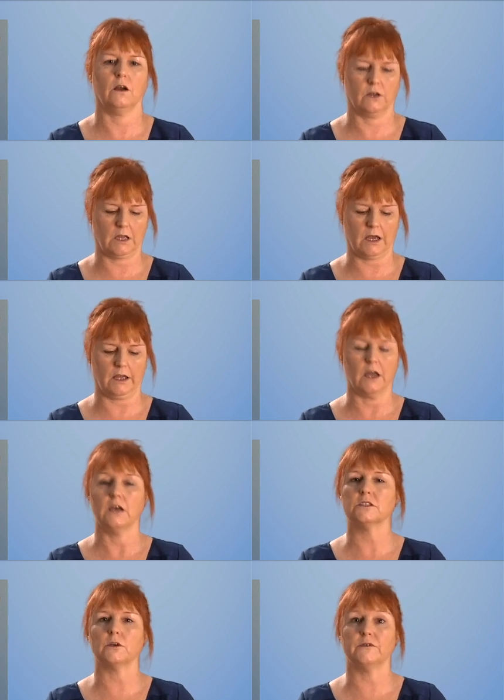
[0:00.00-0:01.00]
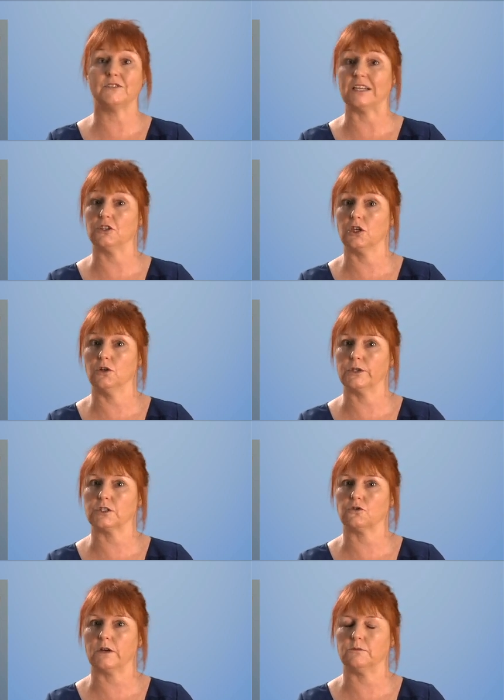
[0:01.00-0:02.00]
Okay, so we've done 2
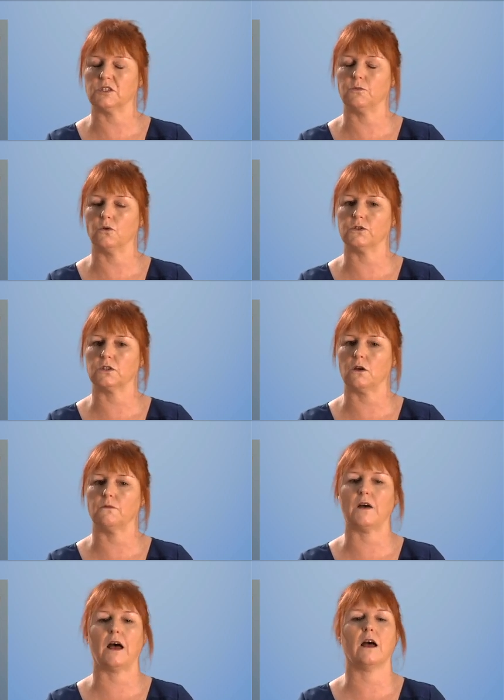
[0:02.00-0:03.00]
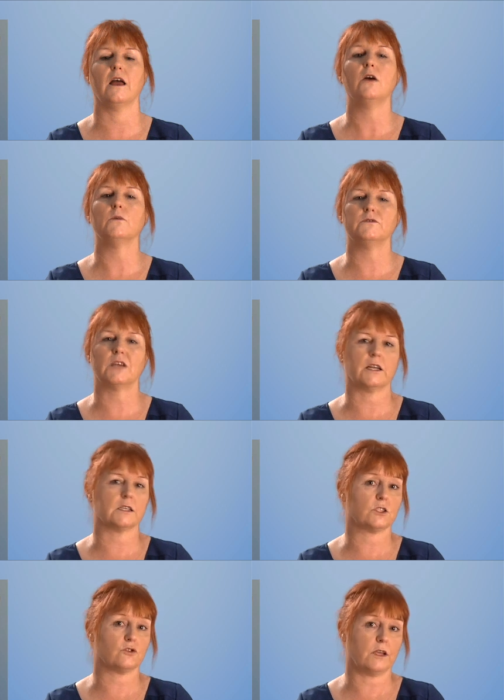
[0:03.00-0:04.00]
extreme sports so far. We've done
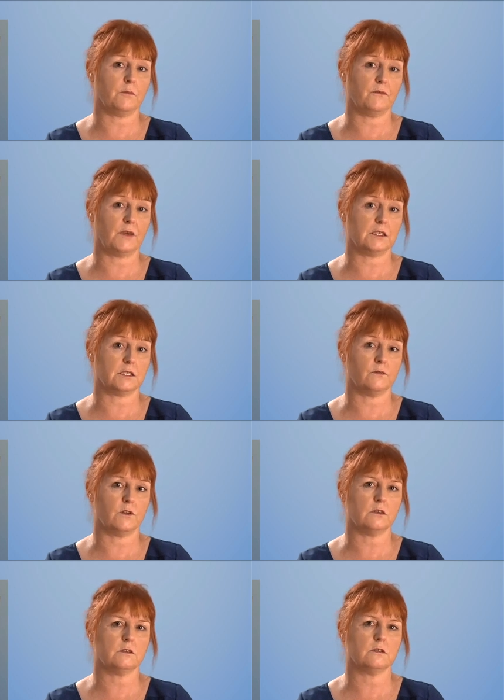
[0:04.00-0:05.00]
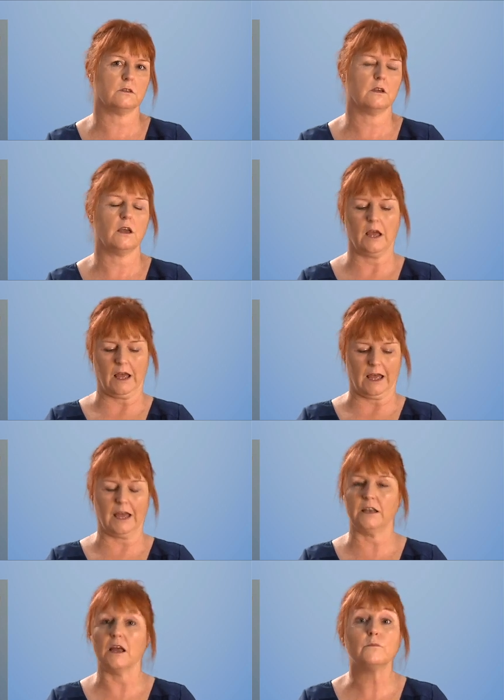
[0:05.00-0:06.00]
extreme offensiveness,
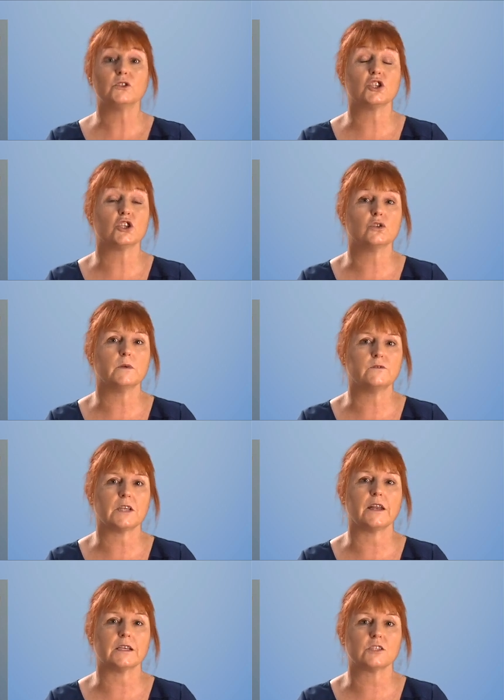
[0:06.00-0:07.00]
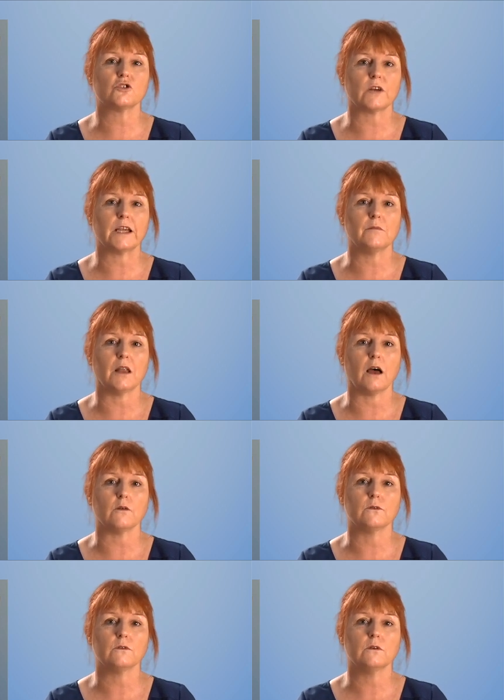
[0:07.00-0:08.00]
and number 2, we've done extreme
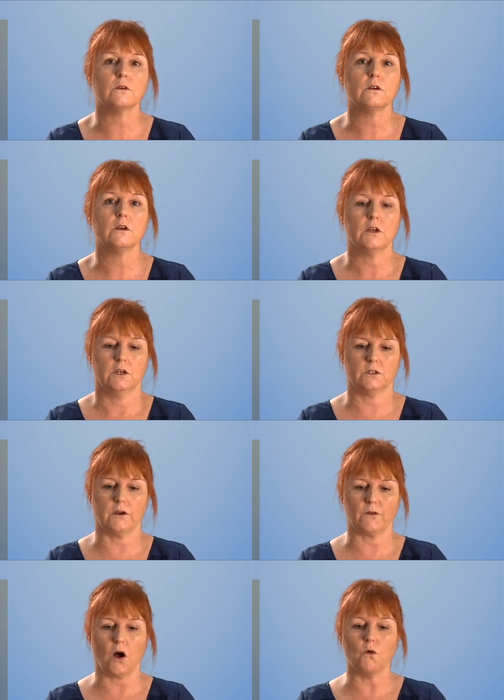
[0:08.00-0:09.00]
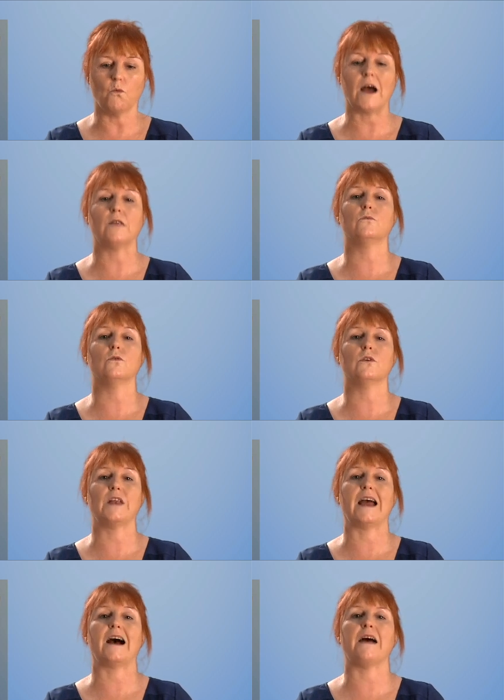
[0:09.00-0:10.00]
love. So I've got one more
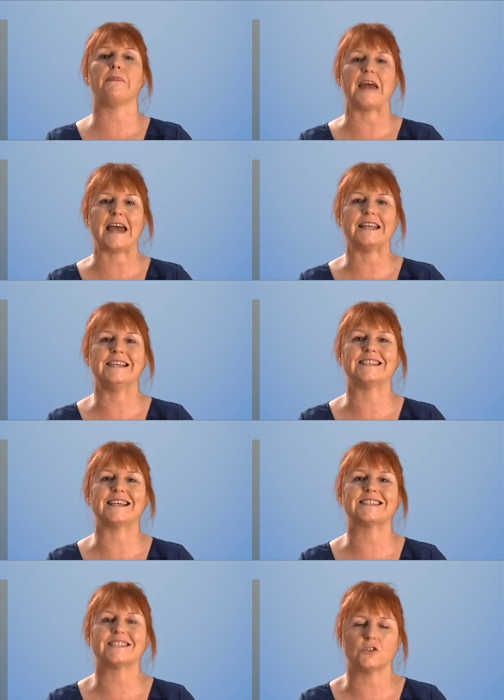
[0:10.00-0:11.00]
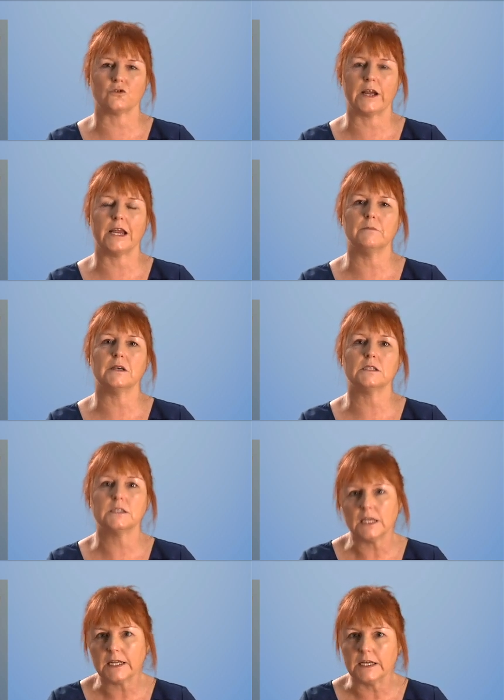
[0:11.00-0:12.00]
now, and that is extreme
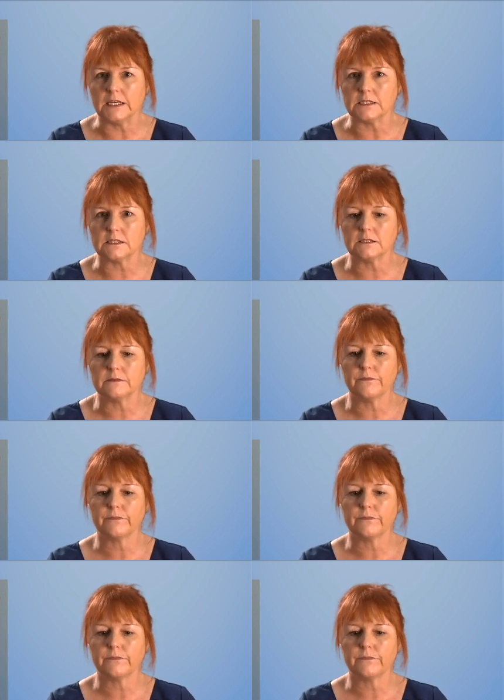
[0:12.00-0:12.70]
silliness.